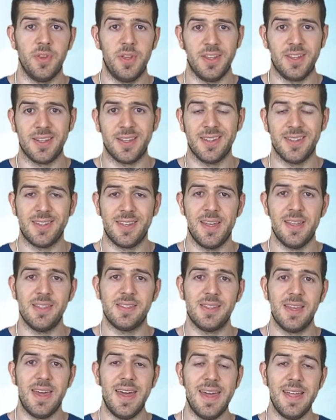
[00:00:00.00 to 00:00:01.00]
It
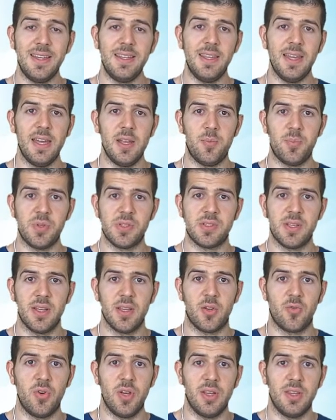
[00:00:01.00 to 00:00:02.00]
contains
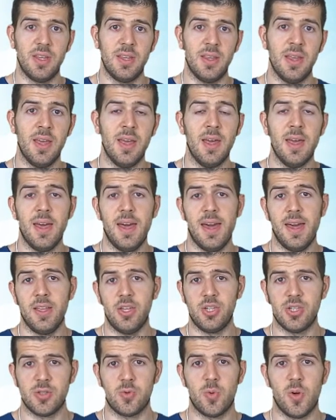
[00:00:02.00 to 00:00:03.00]
88% creatine
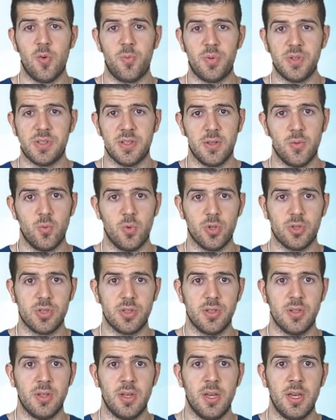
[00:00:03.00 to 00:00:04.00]
and just 12%
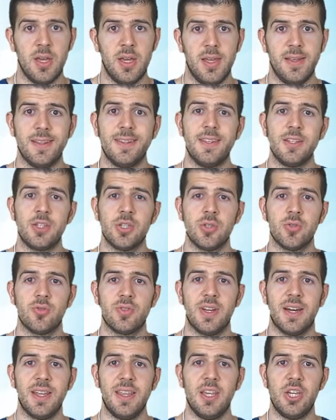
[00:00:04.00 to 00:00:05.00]
water. In addition
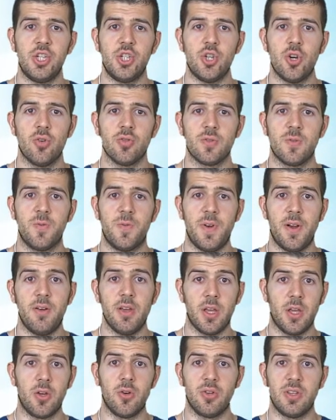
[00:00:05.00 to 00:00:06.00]
to that, it shows
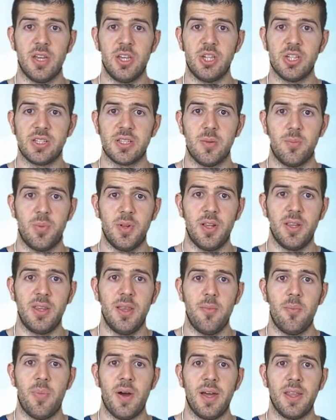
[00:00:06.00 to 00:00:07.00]
very good
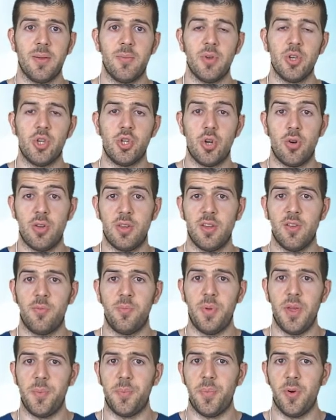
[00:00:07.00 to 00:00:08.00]
digestibility by the majority
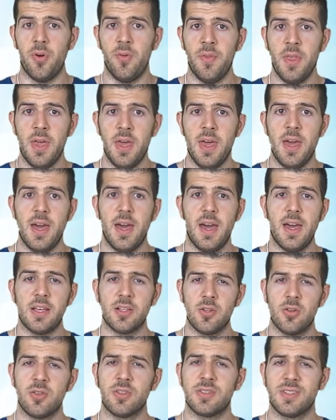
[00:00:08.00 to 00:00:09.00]
of people,
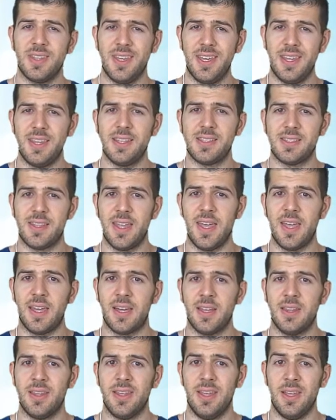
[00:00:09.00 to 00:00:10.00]
as long as it is
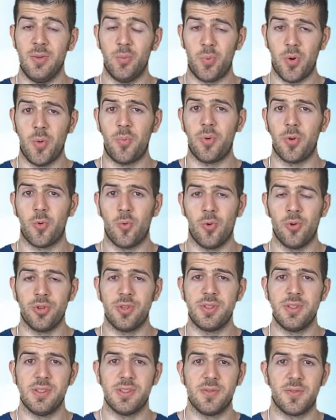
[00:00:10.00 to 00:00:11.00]
taken in proper
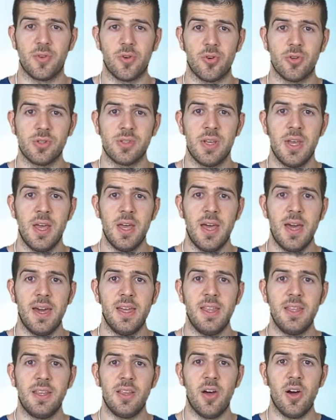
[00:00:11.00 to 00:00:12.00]
quantities, of course,
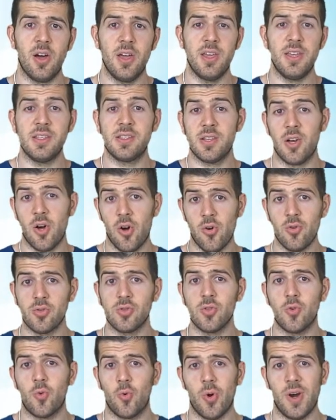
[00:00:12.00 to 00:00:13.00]
and it is
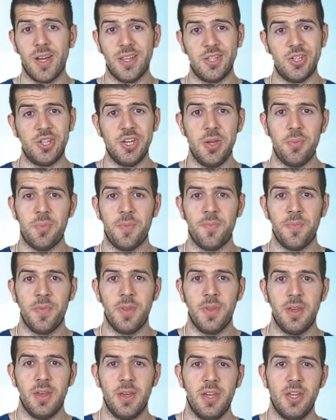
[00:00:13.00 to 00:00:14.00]
also quite cheap.
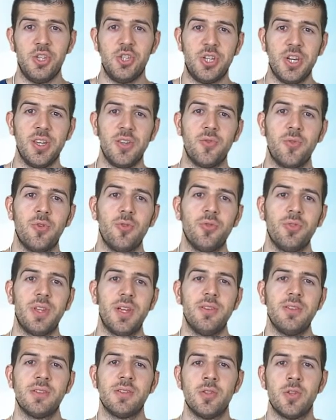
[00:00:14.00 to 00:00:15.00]
In general,
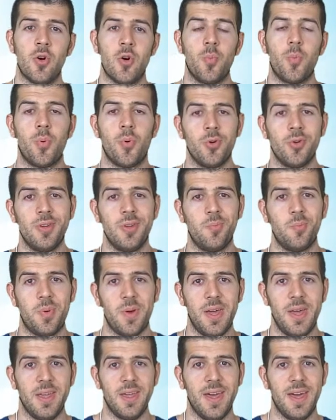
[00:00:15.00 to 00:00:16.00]
there is no point in
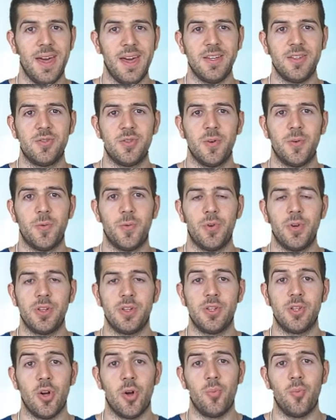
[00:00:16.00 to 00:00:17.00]
paying extra for a
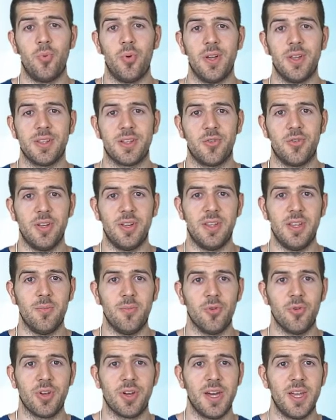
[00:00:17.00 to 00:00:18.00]
top brand
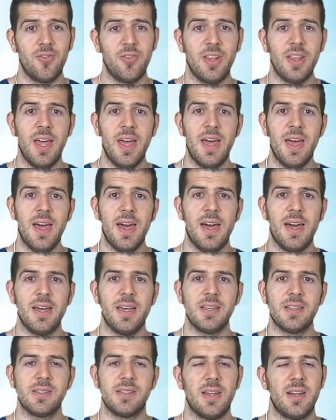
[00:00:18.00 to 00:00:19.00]
creatine monohydrate,
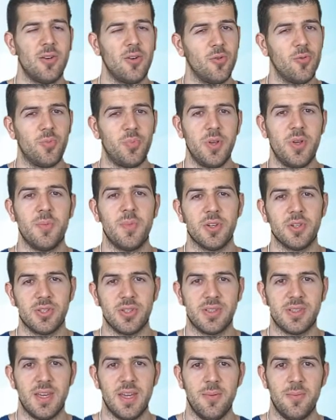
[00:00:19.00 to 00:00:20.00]
as they're all pretty much
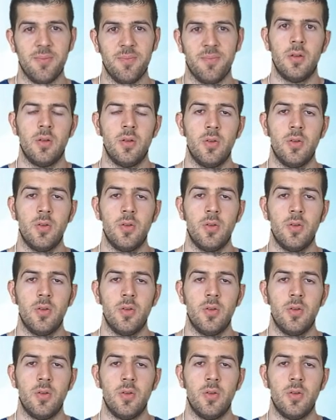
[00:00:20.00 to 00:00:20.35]
the same.